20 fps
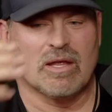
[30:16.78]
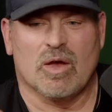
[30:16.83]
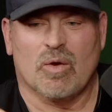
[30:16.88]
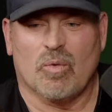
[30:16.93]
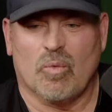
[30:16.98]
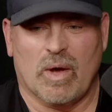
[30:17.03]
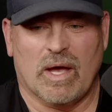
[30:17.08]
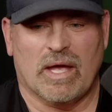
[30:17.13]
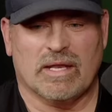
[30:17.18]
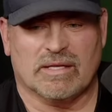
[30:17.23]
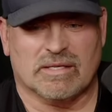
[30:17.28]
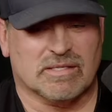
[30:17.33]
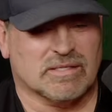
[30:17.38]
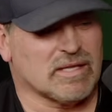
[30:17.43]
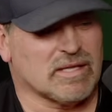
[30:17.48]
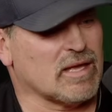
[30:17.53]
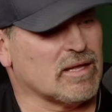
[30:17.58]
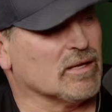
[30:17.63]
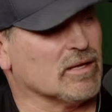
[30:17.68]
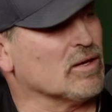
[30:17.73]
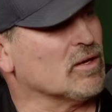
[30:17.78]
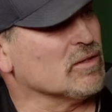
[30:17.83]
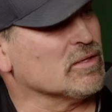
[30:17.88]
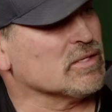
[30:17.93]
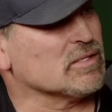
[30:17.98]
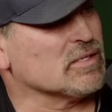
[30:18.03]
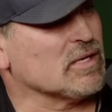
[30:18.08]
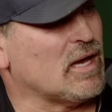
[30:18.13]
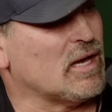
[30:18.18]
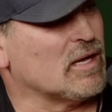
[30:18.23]
Wayne is standing on the
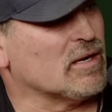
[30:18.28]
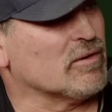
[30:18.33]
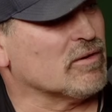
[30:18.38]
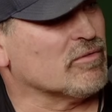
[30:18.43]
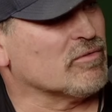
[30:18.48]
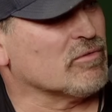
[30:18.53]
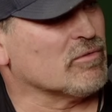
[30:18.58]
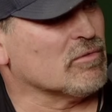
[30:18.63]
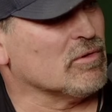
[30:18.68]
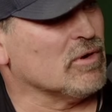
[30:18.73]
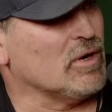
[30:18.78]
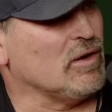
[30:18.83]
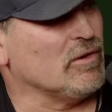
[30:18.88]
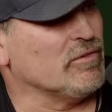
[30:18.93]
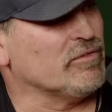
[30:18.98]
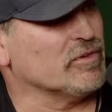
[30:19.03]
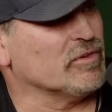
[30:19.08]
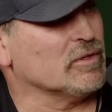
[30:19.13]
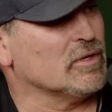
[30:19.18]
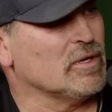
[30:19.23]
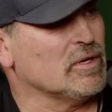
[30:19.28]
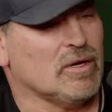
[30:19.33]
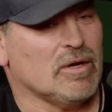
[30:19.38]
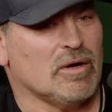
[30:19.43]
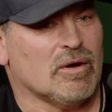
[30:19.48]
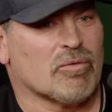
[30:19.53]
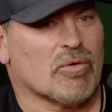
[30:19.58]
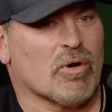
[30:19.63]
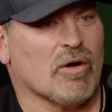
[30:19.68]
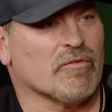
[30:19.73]
side of Rolf, and
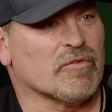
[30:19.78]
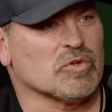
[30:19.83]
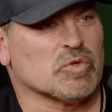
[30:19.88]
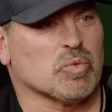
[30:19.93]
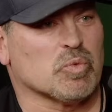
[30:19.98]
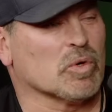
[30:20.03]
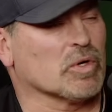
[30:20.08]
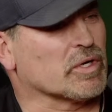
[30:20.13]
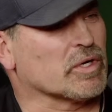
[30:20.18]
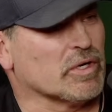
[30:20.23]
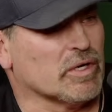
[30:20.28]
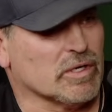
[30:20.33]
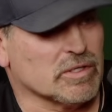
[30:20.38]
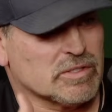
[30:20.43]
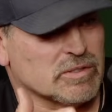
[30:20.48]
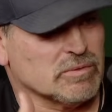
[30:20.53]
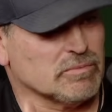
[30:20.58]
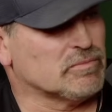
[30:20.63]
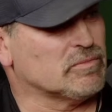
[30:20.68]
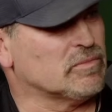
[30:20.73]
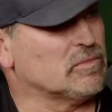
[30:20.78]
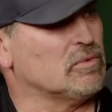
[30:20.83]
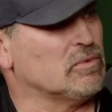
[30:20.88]
Rolf is working on some.